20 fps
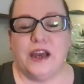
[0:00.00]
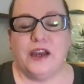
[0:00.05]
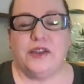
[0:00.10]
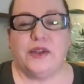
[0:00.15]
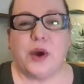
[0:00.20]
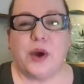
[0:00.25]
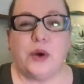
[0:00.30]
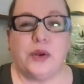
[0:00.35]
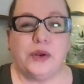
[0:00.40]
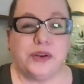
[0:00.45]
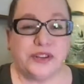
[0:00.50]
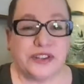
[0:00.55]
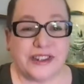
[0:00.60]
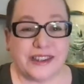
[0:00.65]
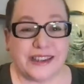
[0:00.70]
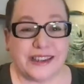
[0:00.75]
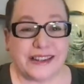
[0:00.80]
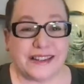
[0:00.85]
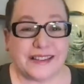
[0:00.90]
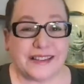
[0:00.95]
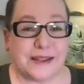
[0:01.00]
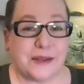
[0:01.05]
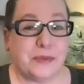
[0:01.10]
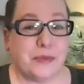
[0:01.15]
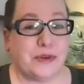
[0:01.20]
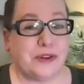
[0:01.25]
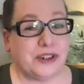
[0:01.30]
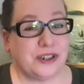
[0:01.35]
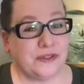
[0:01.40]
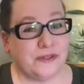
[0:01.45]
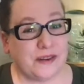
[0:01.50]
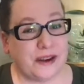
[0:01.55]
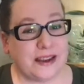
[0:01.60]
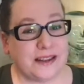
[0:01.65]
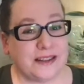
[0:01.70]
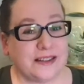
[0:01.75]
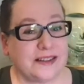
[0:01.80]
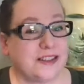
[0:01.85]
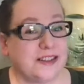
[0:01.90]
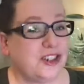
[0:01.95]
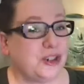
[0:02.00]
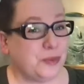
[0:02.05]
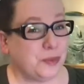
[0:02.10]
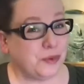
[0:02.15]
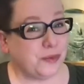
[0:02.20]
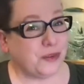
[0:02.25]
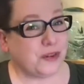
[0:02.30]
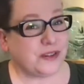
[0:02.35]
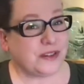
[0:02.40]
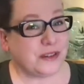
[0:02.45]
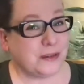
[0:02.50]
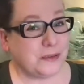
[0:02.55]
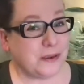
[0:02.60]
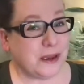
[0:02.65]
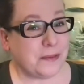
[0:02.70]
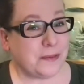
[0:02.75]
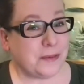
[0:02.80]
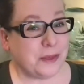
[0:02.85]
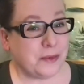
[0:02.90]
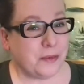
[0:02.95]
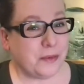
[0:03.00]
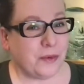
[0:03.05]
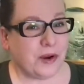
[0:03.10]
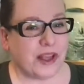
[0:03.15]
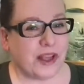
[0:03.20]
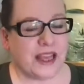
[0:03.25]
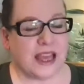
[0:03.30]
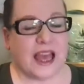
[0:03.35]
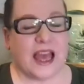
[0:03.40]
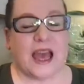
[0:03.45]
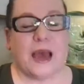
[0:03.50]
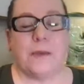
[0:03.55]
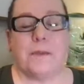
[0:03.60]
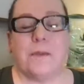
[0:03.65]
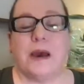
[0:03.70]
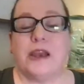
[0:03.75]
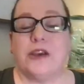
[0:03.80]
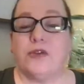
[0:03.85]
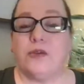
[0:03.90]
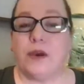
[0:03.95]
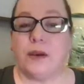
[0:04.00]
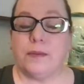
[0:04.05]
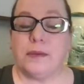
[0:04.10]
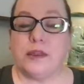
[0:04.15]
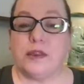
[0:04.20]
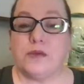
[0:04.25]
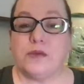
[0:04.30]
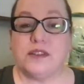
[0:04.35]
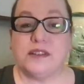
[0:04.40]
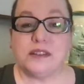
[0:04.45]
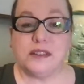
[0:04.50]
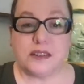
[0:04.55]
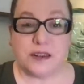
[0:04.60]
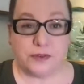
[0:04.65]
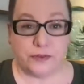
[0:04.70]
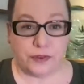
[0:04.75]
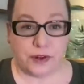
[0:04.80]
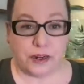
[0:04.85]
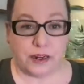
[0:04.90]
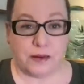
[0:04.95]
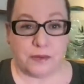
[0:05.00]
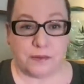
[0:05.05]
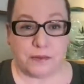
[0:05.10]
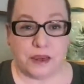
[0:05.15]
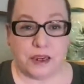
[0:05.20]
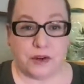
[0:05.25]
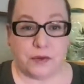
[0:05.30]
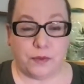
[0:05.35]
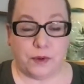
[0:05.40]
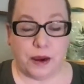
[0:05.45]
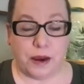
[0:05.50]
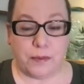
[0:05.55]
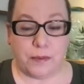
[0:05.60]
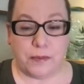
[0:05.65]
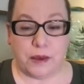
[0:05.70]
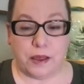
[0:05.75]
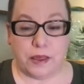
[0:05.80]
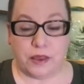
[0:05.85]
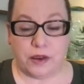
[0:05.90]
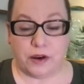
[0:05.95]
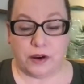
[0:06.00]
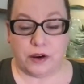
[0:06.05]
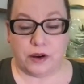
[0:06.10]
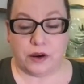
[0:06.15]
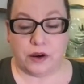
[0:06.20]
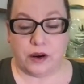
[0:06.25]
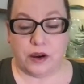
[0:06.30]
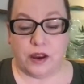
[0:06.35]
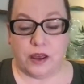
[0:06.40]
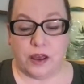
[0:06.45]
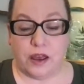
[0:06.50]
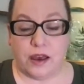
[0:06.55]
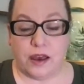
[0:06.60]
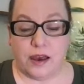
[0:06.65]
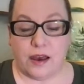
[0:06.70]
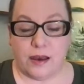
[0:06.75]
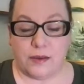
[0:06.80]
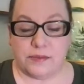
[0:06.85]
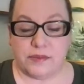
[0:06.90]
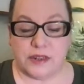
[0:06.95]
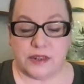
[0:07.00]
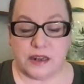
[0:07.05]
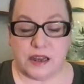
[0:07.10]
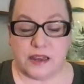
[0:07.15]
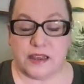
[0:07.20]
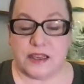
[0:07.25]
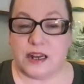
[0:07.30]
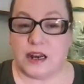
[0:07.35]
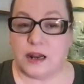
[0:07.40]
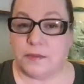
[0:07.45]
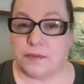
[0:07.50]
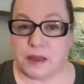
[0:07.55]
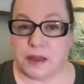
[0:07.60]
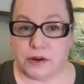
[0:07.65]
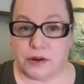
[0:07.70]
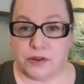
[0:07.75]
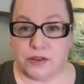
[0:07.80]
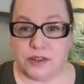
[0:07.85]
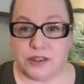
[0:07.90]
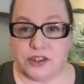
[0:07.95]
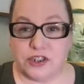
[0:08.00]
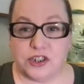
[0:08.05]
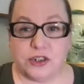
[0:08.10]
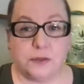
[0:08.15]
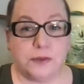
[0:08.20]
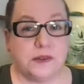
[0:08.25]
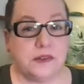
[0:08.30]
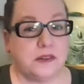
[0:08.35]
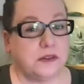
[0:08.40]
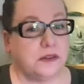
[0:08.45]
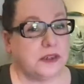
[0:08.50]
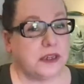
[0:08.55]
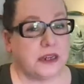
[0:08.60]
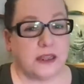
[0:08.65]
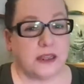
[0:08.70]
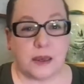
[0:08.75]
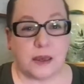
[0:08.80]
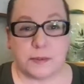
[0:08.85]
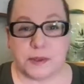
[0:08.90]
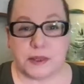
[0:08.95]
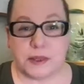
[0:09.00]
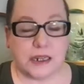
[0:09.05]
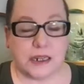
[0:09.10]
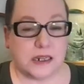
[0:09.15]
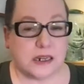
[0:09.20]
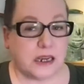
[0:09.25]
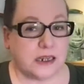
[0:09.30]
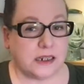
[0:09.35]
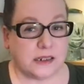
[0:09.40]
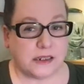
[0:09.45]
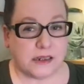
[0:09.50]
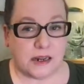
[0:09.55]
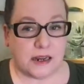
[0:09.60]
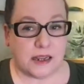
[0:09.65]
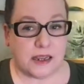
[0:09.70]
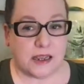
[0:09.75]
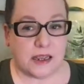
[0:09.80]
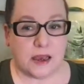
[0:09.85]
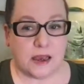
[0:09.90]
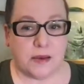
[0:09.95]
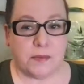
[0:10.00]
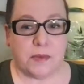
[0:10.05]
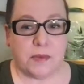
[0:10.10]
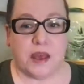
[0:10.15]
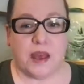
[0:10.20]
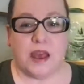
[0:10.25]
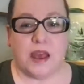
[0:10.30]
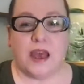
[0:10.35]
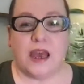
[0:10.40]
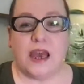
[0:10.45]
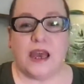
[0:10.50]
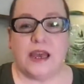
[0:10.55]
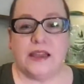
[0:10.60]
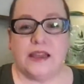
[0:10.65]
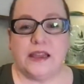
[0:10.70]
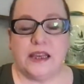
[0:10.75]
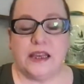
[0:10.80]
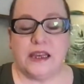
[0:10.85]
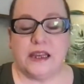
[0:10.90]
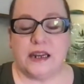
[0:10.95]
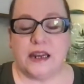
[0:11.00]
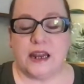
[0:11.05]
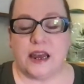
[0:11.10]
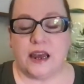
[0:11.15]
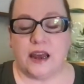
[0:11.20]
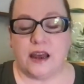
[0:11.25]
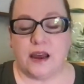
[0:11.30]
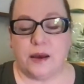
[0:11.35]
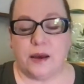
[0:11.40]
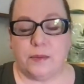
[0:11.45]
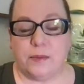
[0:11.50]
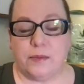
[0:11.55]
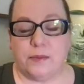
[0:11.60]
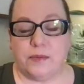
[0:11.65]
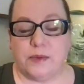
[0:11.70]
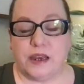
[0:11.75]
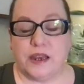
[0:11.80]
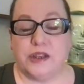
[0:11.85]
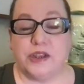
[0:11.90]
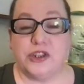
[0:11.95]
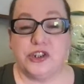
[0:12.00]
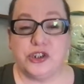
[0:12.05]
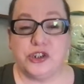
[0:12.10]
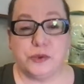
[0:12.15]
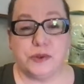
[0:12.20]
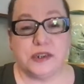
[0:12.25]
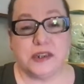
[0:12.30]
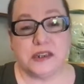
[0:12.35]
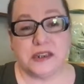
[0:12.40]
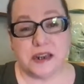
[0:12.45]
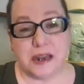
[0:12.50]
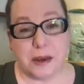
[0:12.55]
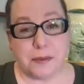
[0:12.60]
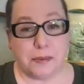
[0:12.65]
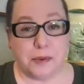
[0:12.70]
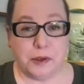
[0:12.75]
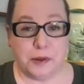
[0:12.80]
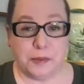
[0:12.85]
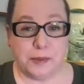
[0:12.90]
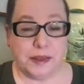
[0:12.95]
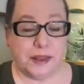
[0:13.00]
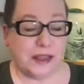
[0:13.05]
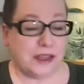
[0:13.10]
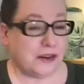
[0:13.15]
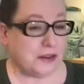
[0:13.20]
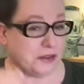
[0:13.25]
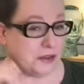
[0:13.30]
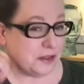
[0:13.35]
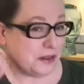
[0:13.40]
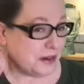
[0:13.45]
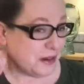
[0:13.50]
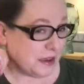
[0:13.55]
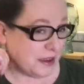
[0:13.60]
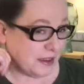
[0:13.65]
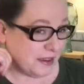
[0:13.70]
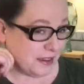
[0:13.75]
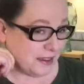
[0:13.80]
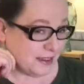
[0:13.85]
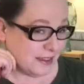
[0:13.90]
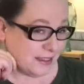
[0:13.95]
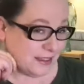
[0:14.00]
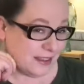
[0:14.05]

older she gets, the more she finds that she prefers to be up in the morning. My grandmother was different. My grandmother did not get up that early. She was still getting up at like 9, 10 a.m. And then she would take a nap a little bit later in the day.